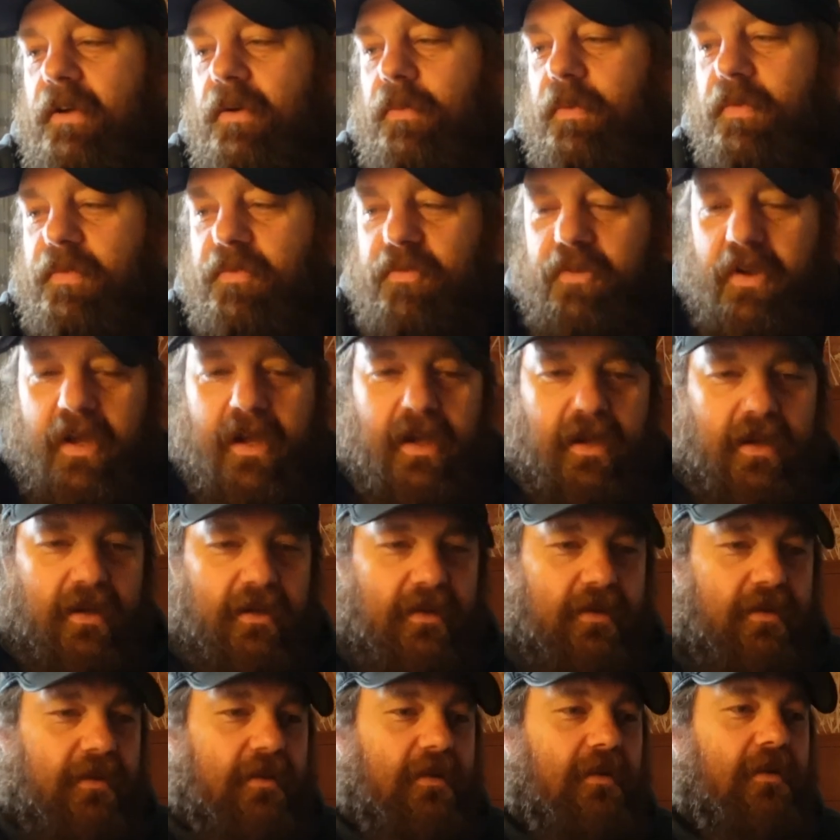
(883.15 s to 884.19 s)
with
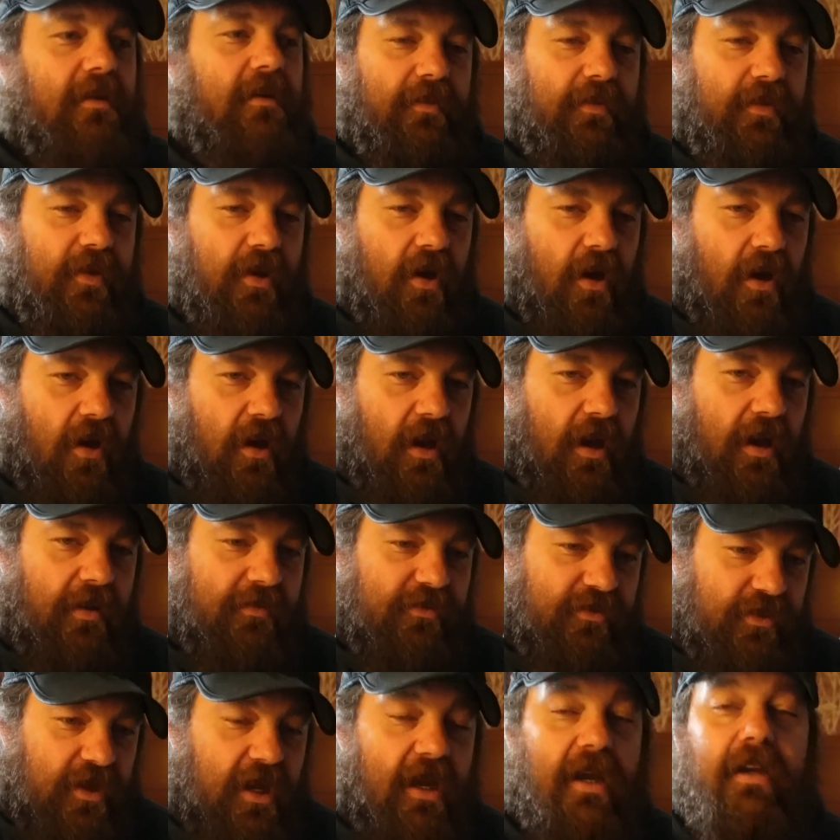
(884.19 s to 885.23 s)
Jay have,
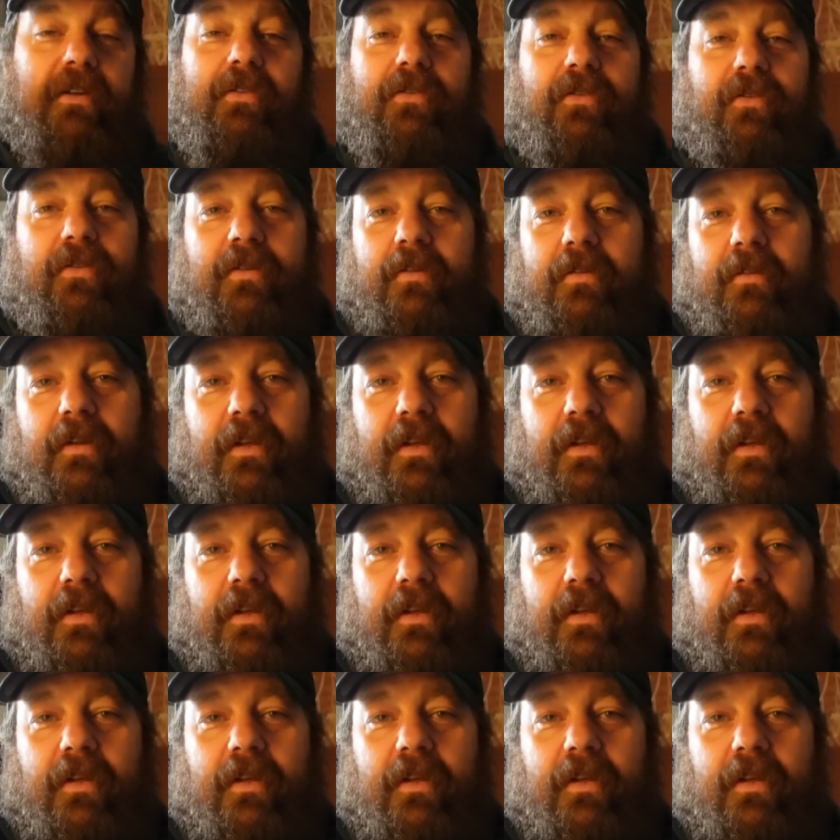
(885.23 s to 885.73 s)
have changed